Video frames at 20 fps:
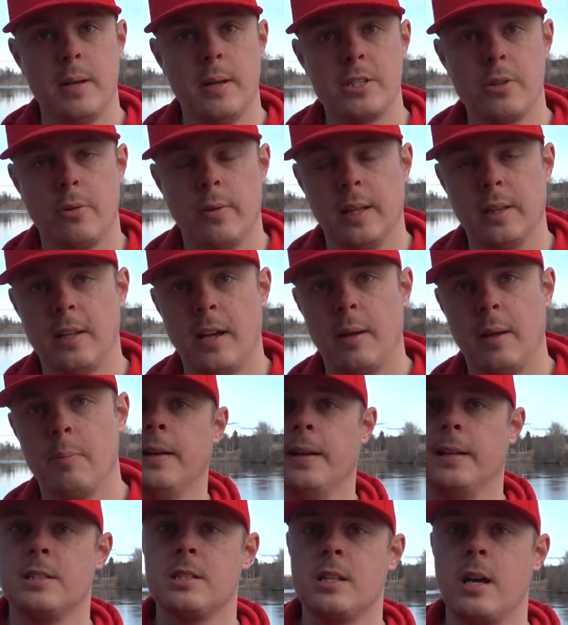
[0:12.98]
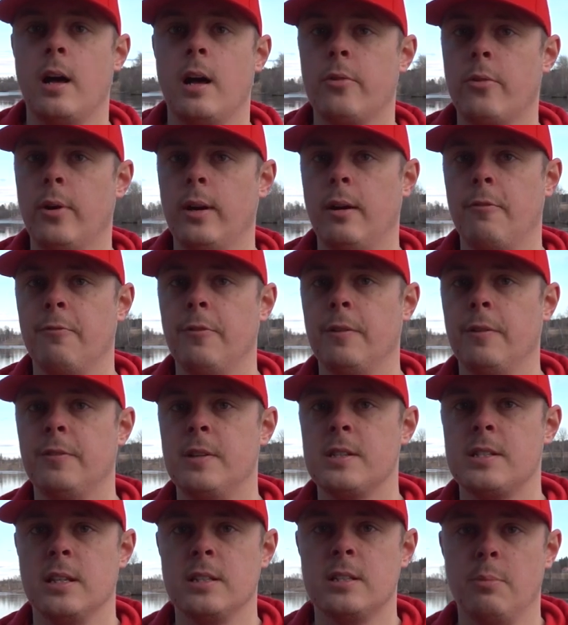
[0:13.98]
measuring tape. It's 150
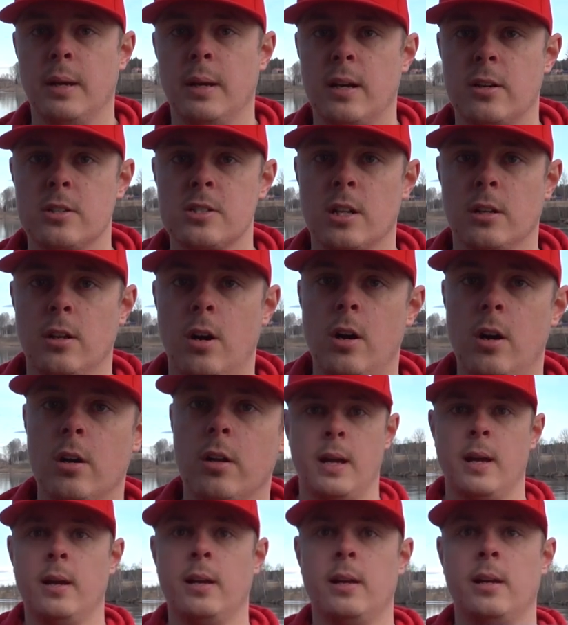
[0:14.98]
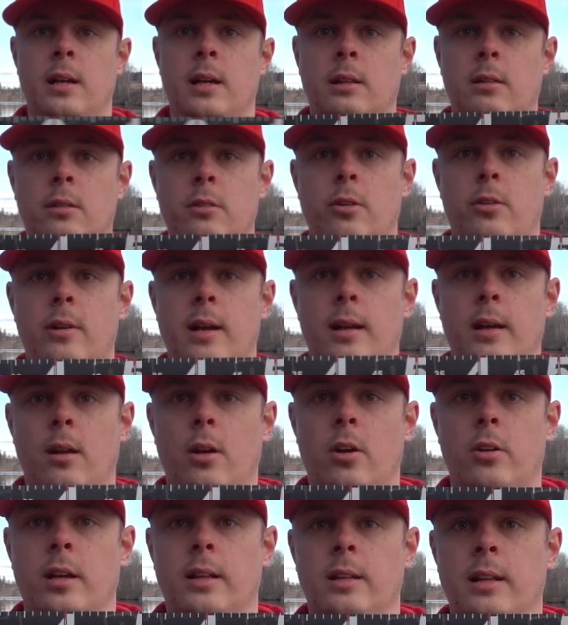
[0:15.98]
centimeters long. You can
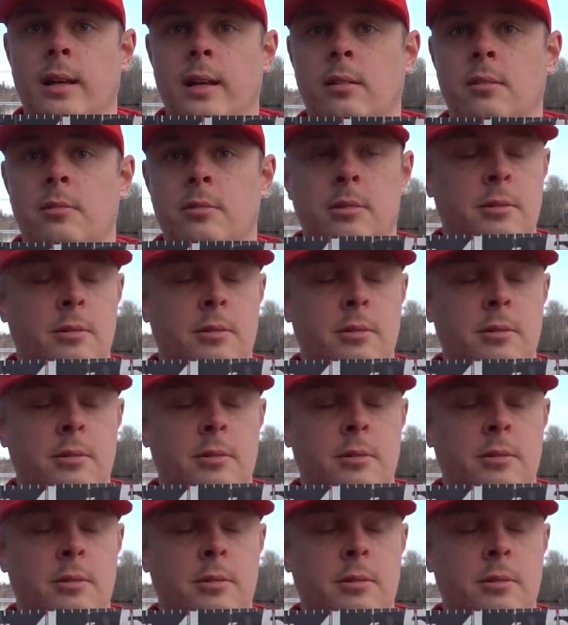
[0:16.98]
lock it at